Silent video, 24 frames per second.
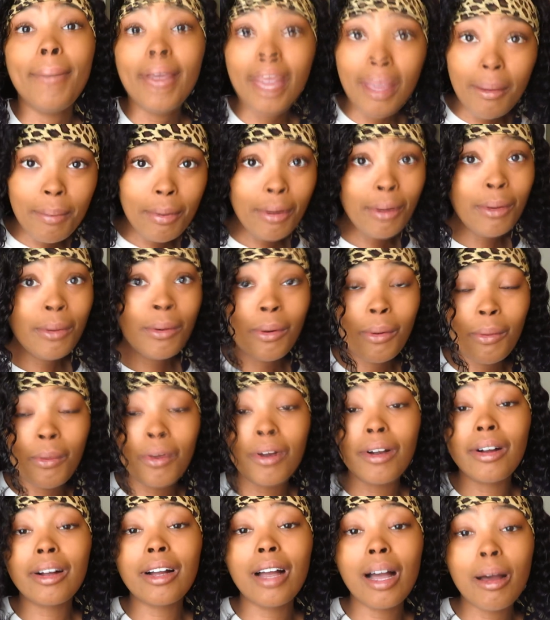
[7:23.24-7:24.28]
people
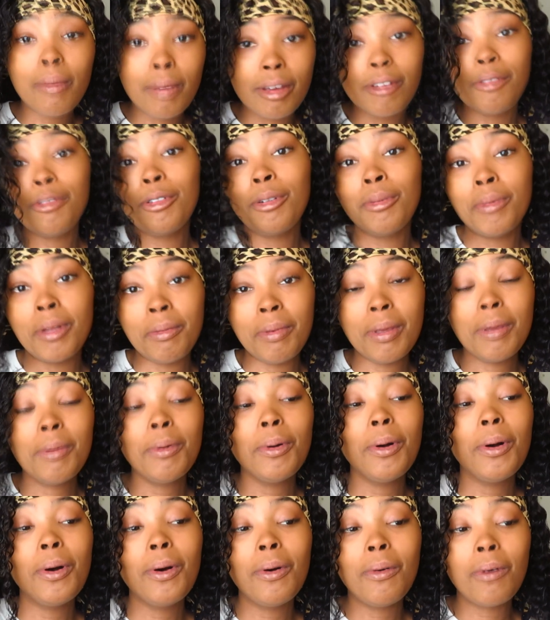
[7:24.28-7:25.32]
were coming for me.
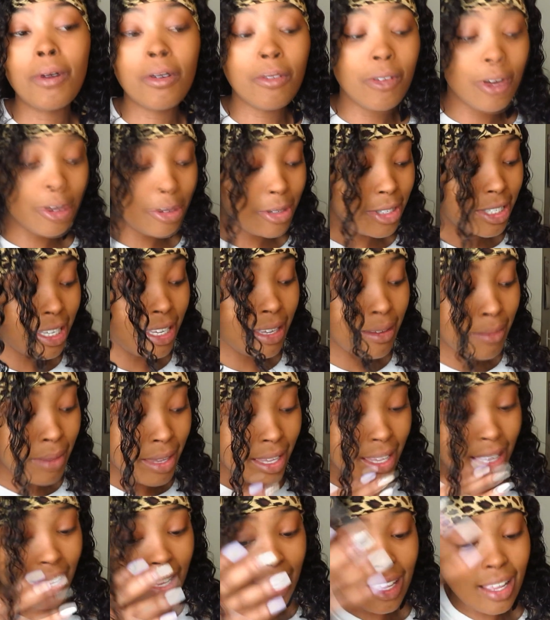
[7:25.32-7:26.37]
People were roasting
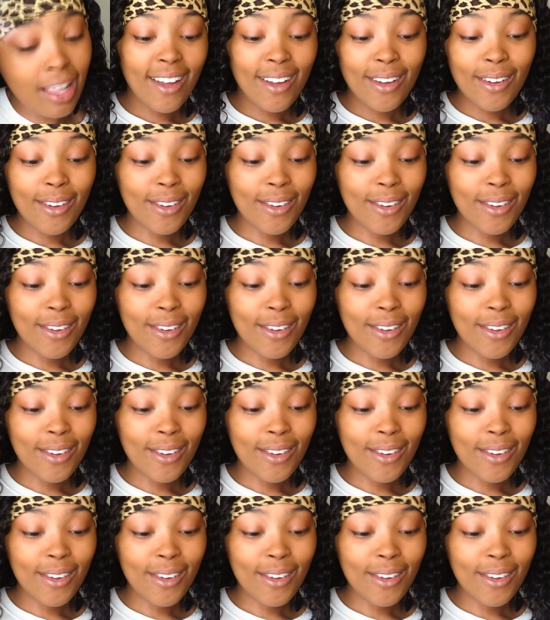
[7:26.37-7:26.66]
me.